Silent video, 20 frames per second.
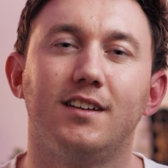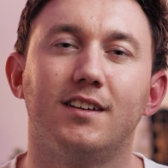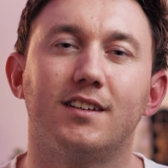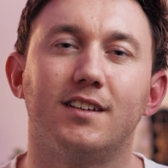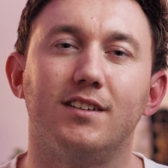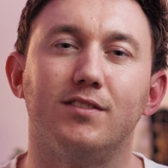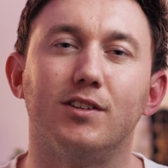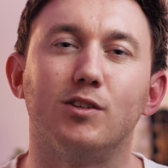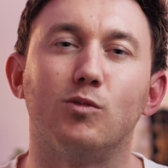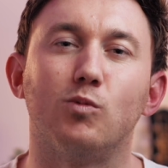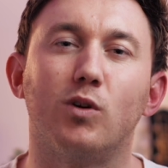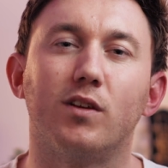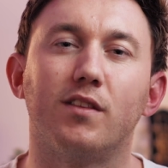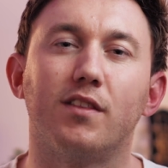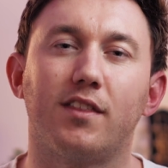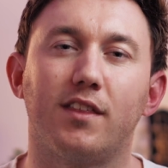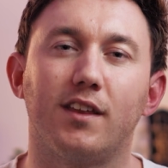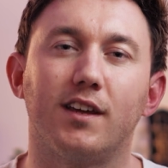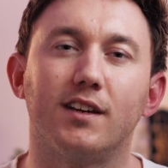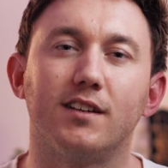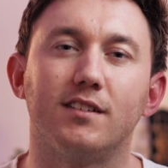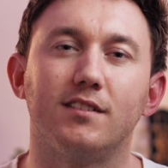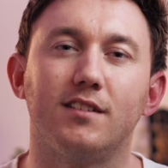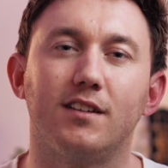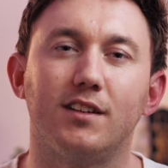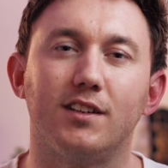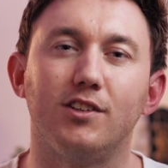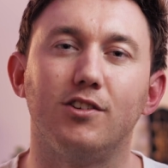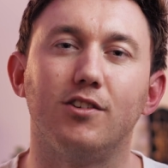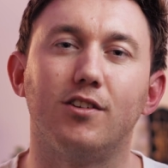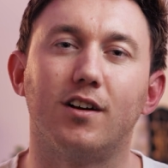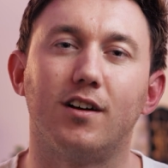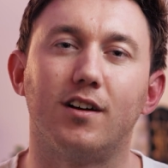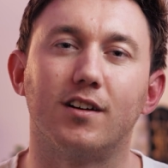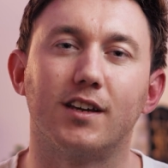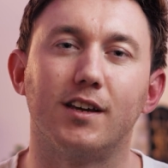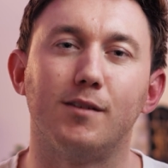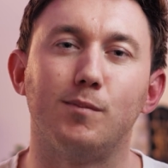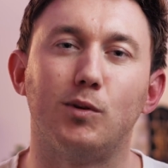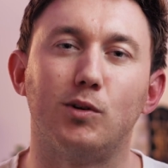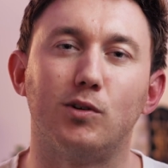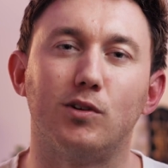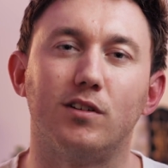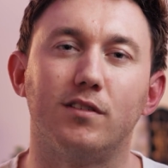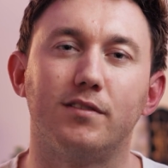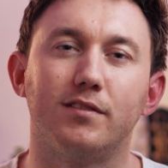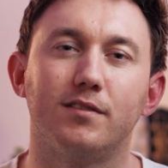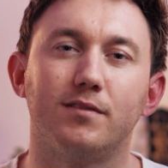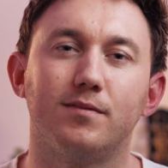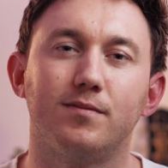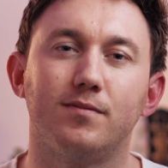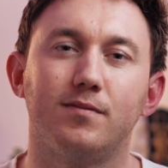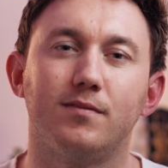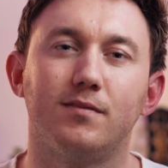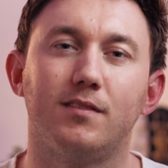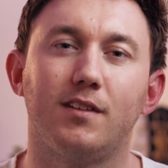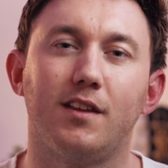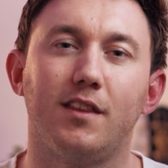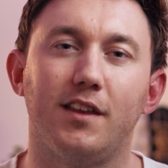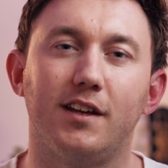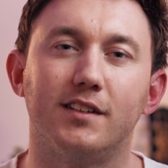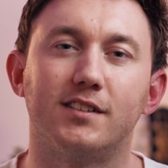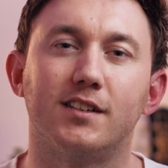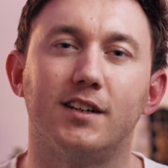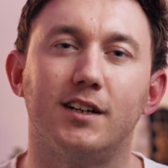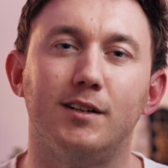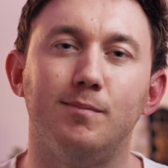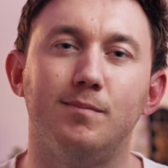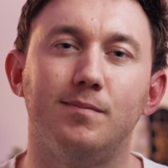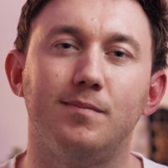giving one thing that you can't get more of, their time.